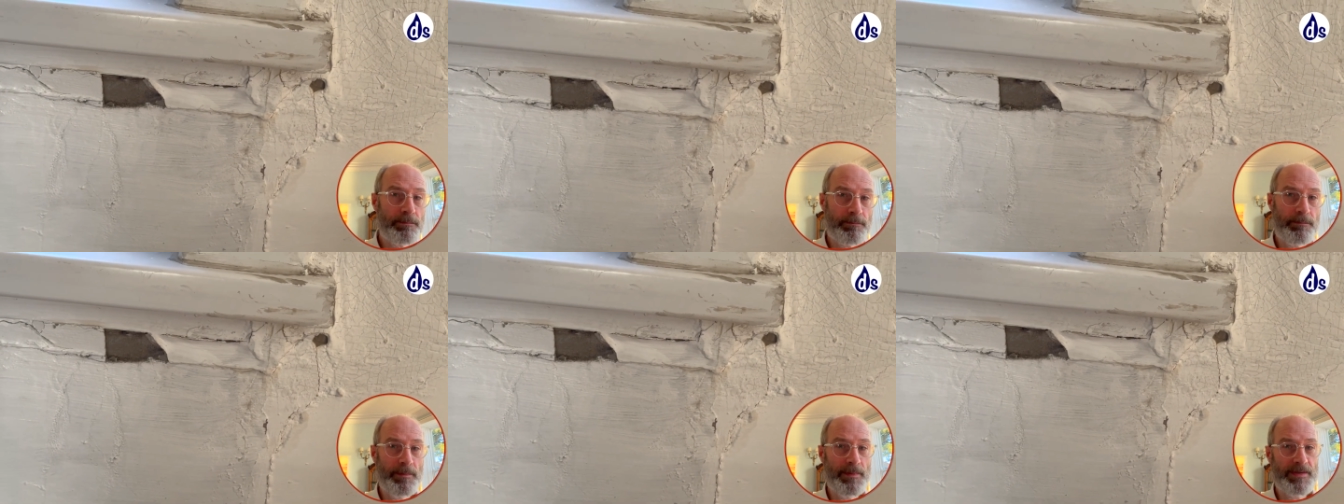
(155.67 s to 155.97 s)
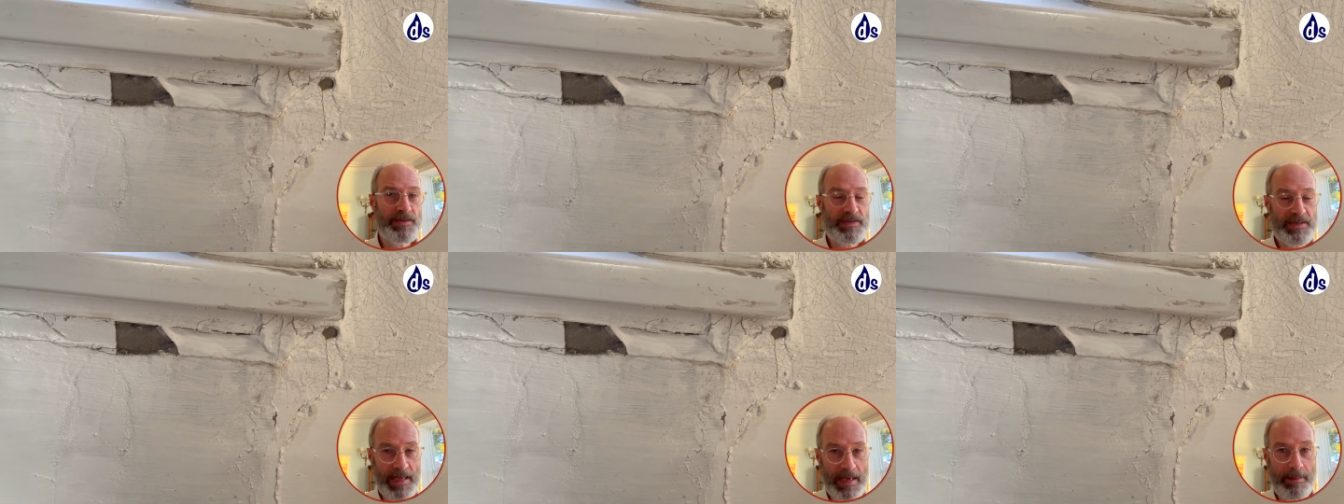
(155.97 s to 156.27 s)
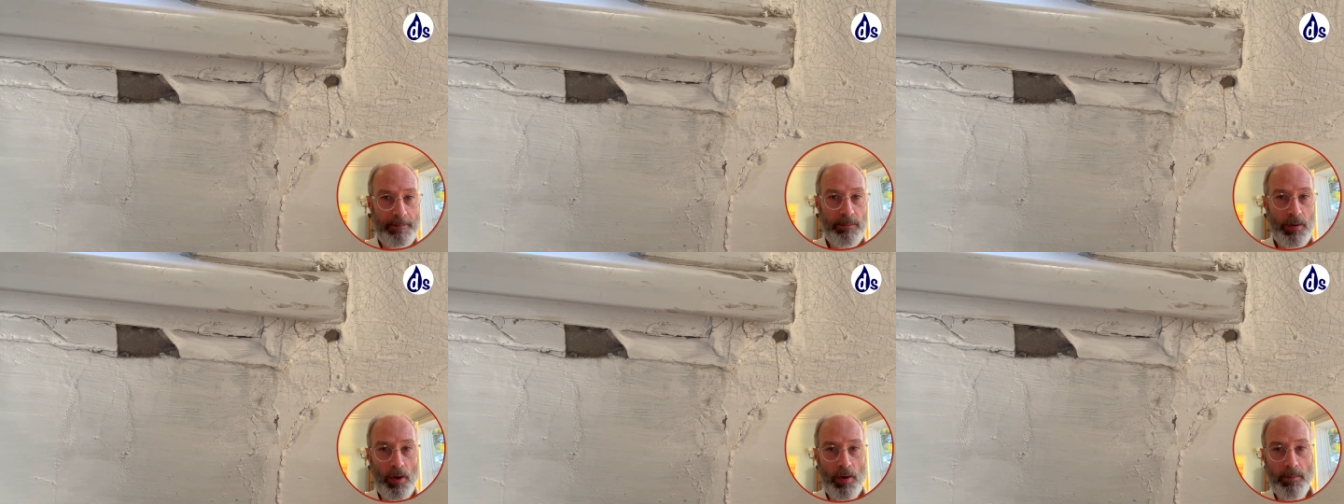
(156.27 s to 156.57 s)
stain
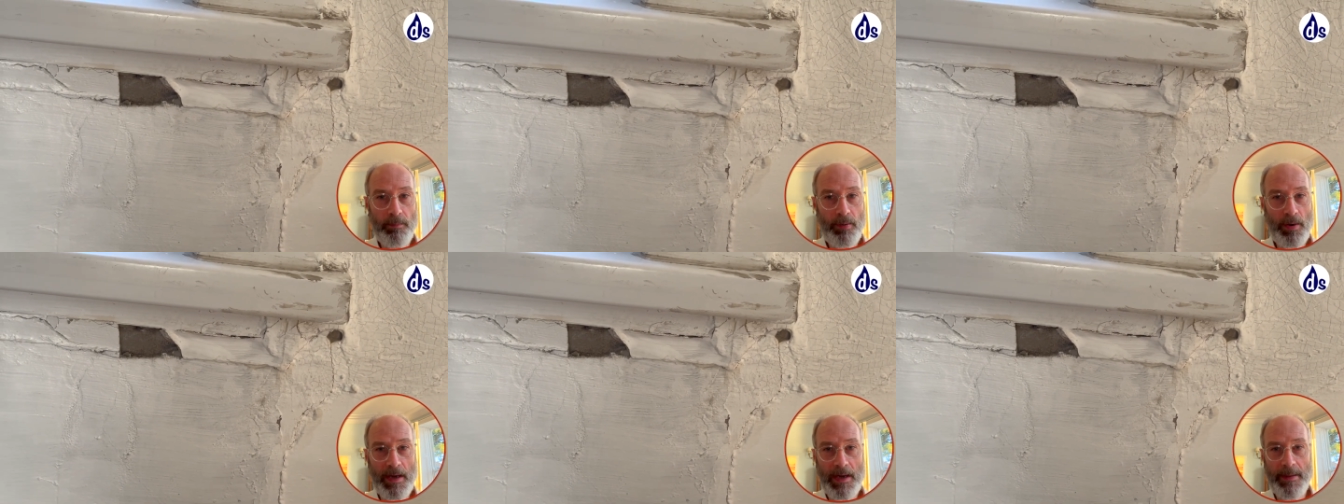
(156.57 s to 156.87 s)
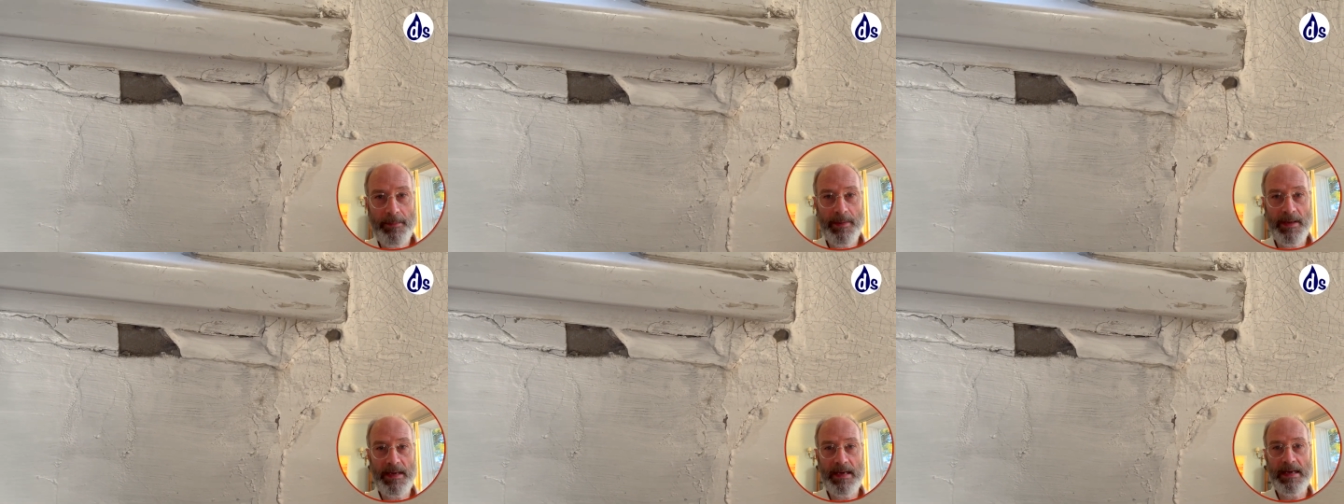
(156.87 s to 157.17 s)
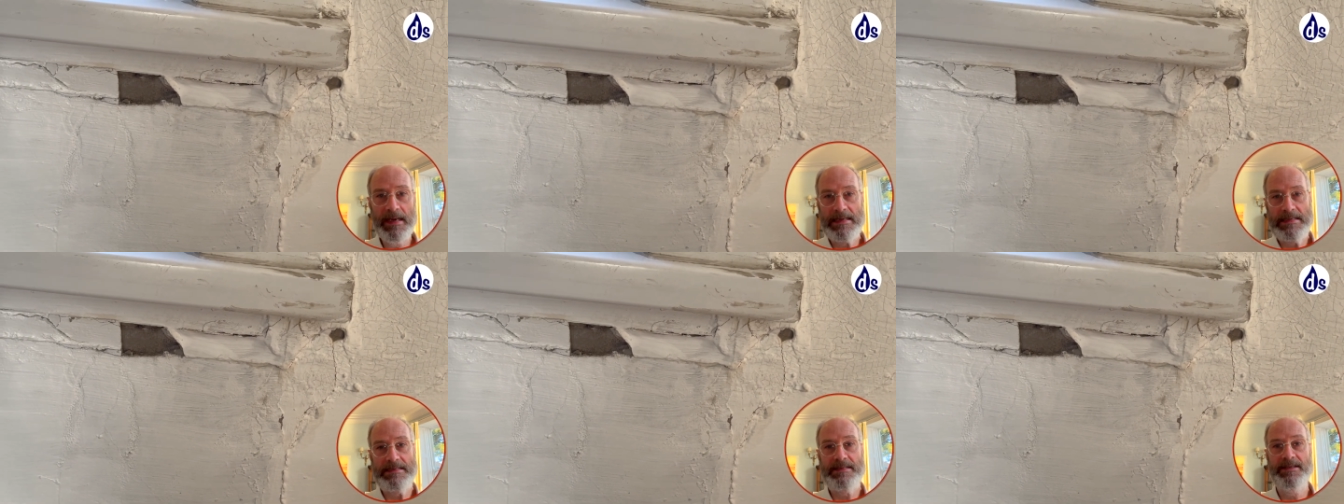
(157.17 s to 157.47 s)
block primer
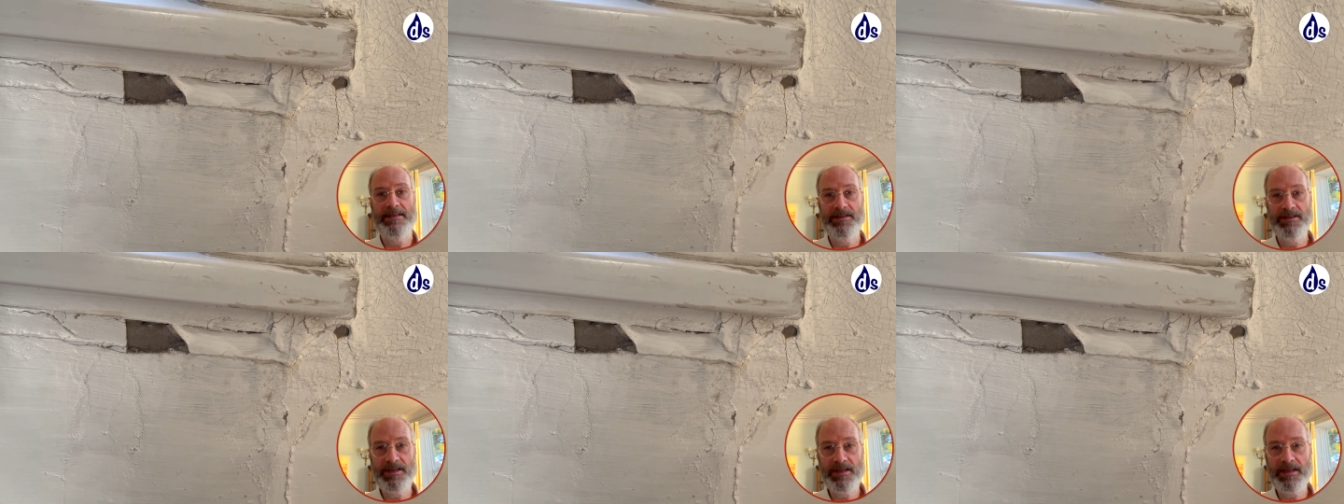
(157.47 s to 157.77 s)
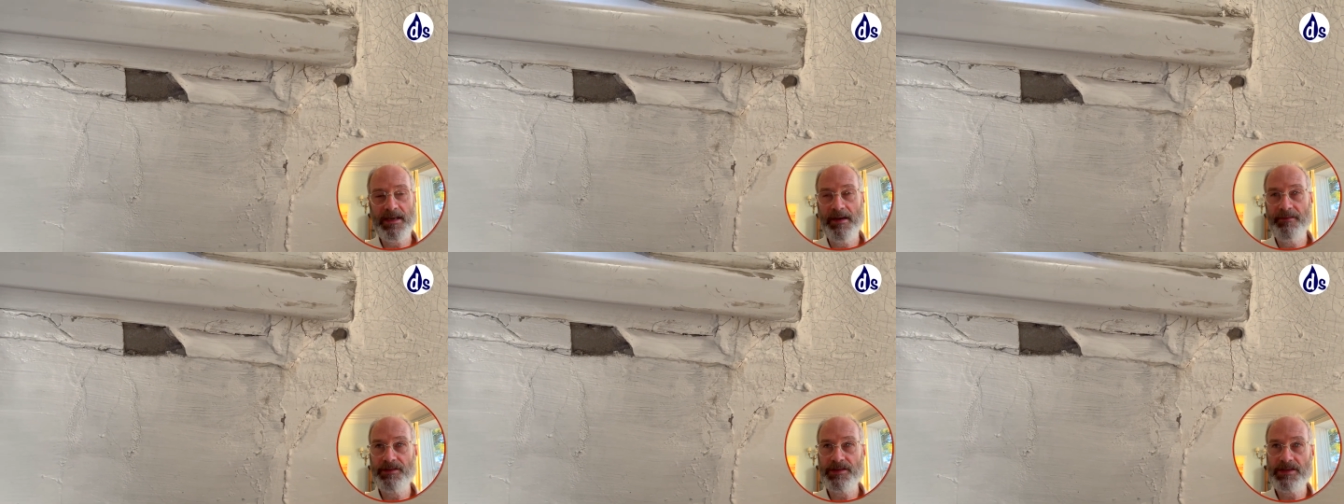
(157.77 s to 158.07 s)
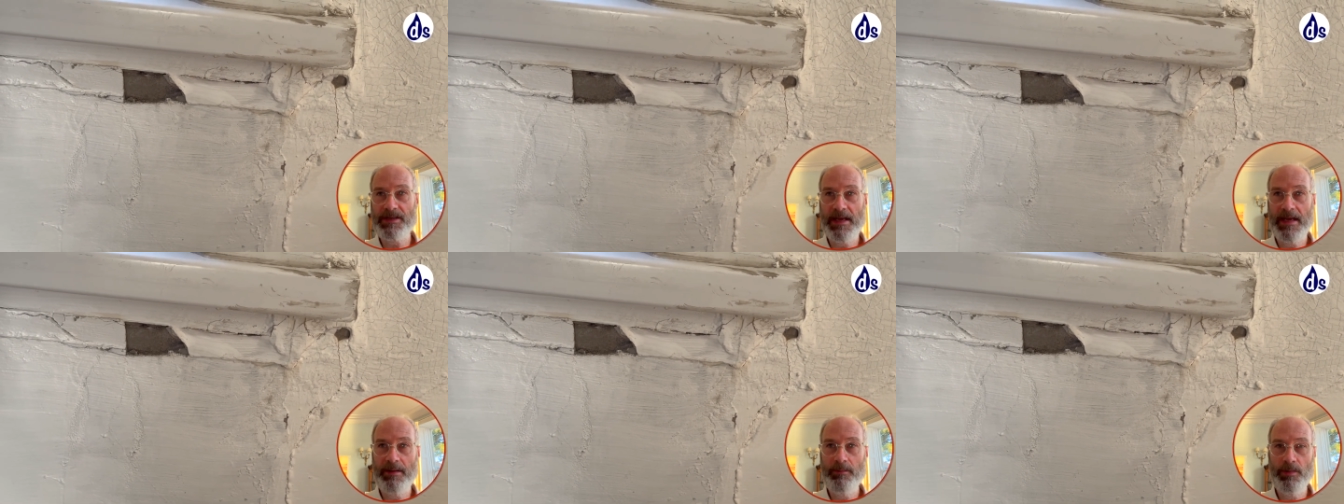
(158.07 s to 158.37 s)
like Zinza cover stain,